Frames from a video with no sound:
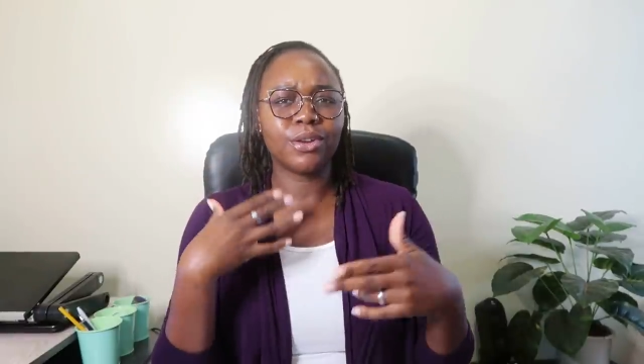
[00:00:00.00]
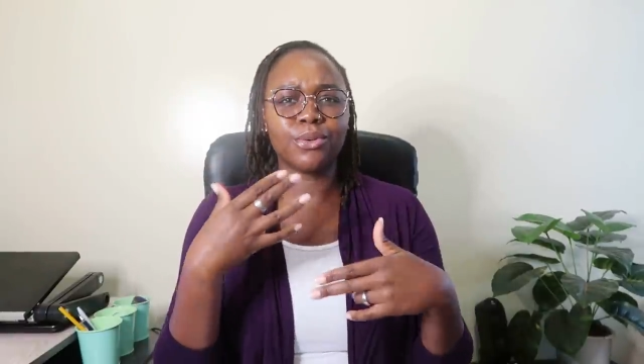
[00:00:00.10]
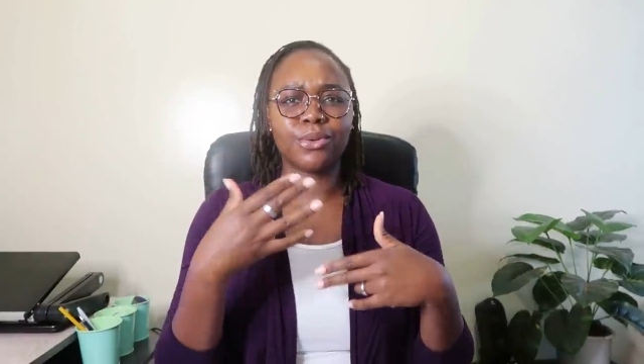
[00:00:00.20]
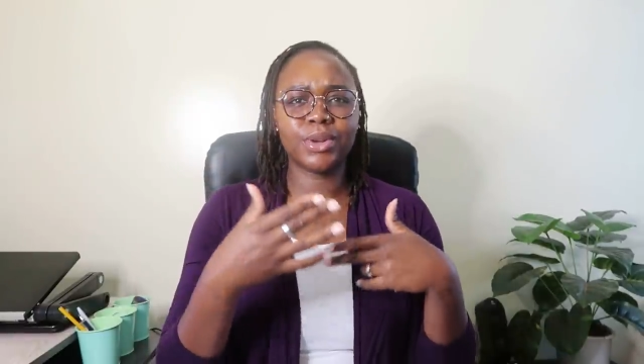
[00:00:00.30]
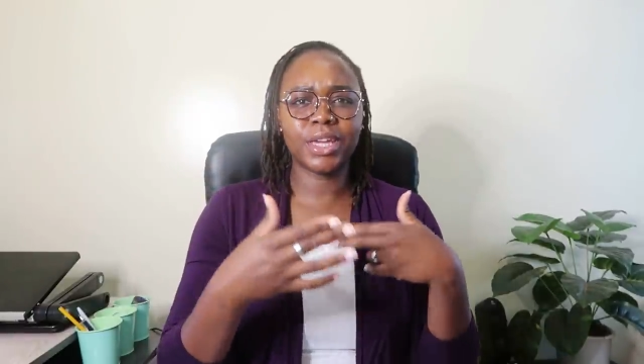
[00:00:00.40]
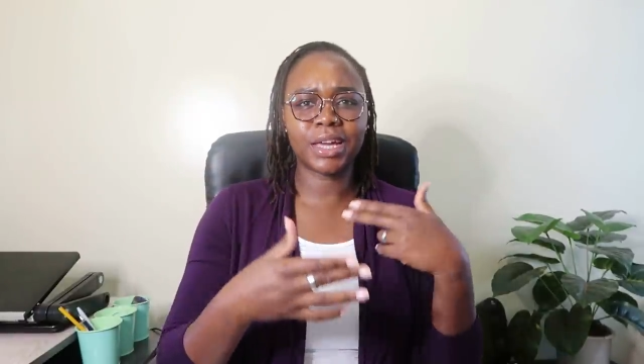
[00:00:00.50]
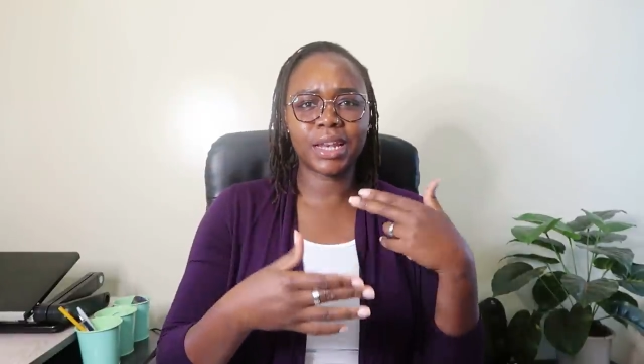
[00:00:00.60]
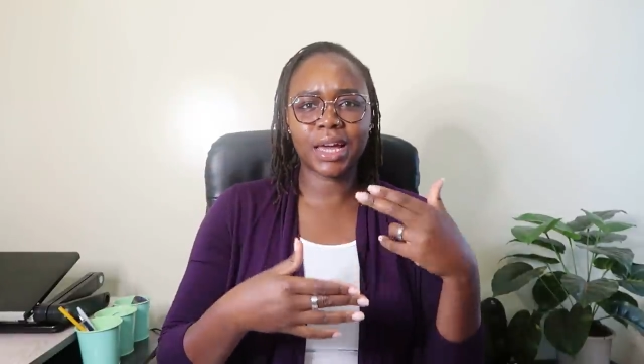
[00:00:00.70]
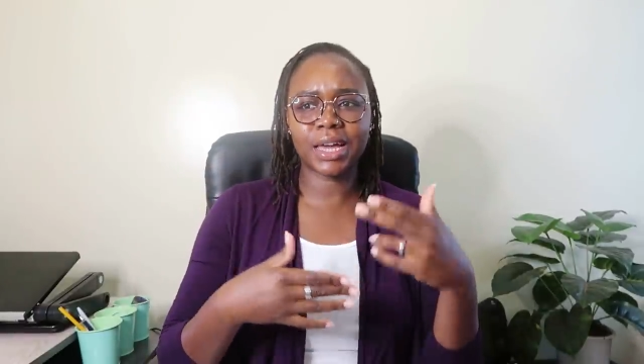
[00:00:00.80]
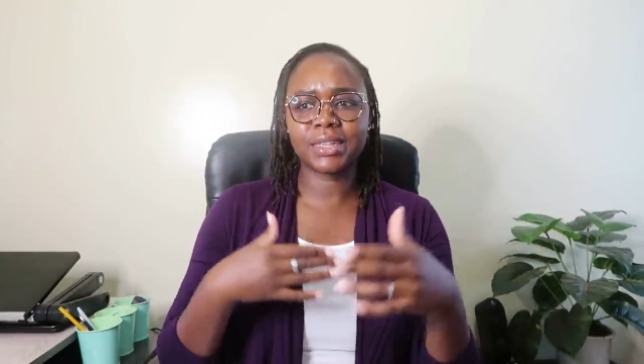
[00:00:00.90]

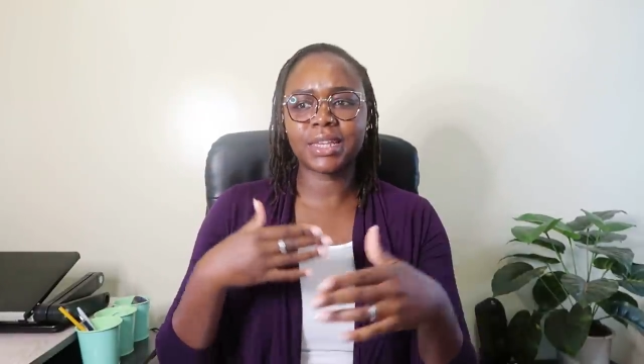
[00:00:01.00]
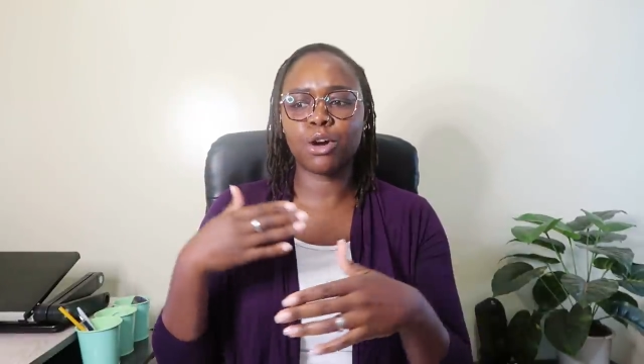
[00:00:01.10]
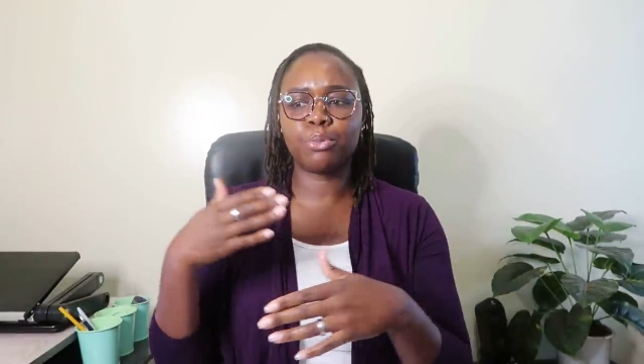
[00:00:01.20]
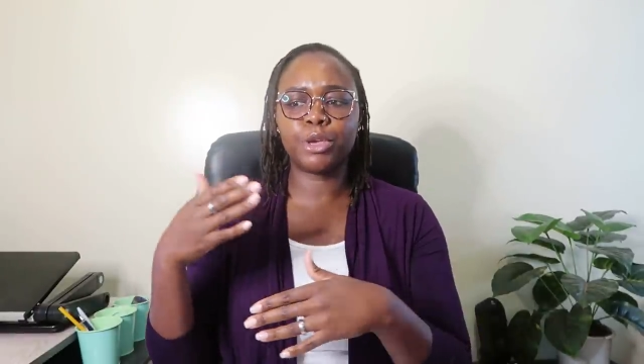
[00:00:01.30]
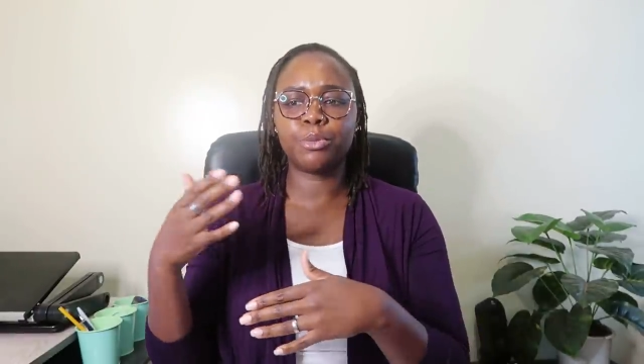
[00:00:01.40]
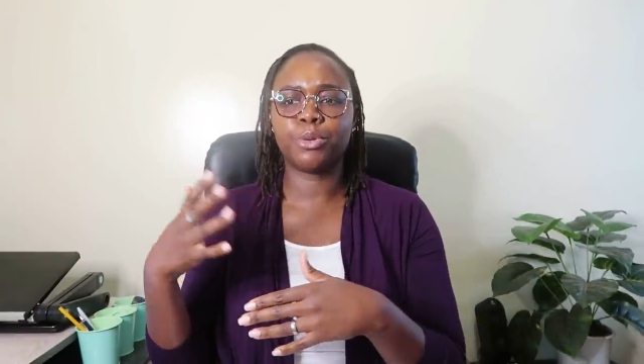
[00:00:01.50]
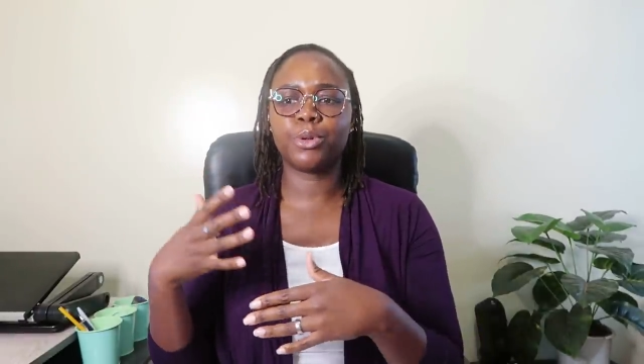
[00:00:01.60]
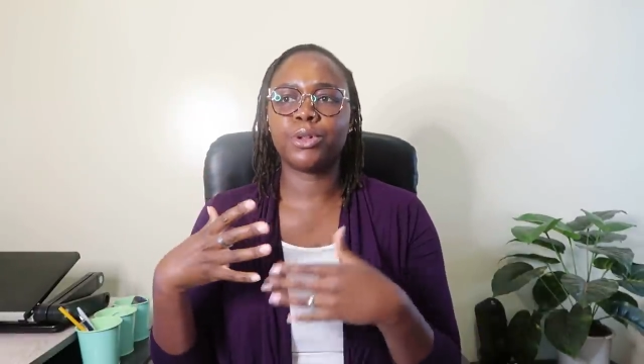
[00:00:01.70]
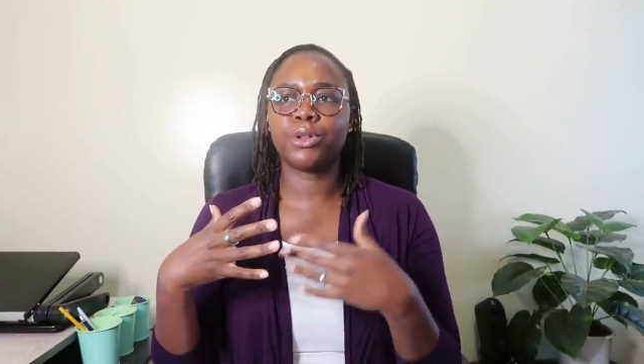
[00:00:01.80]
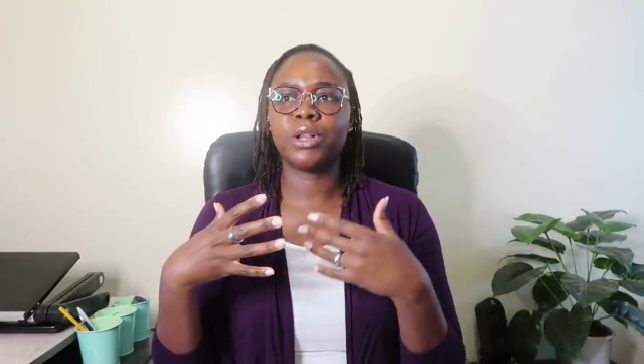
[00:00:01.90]
realize how
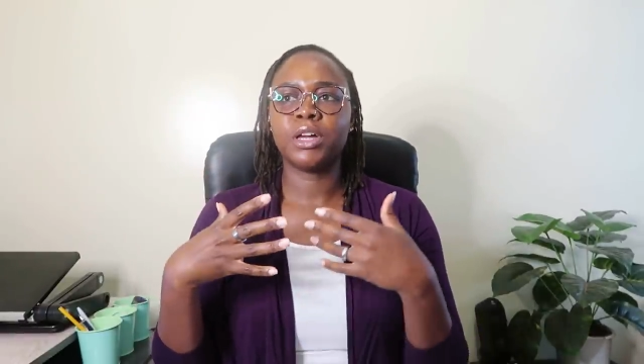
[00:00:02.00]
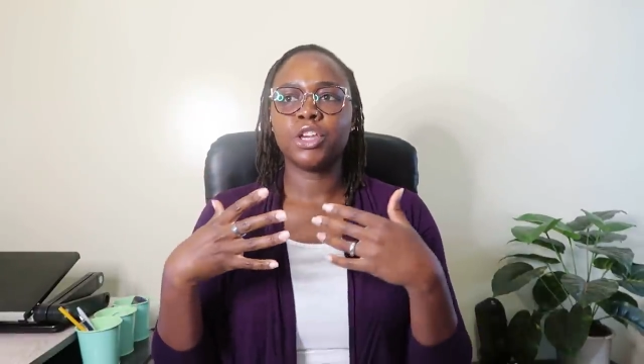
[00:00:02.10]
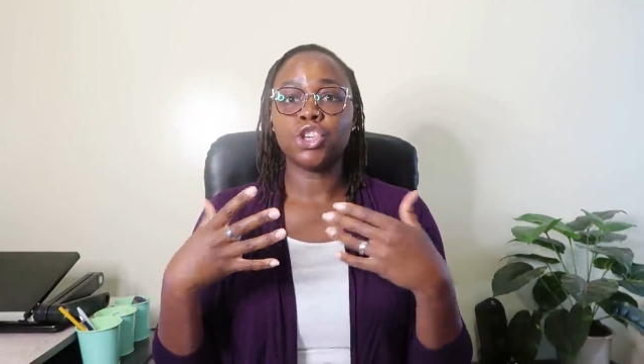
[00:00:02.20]
people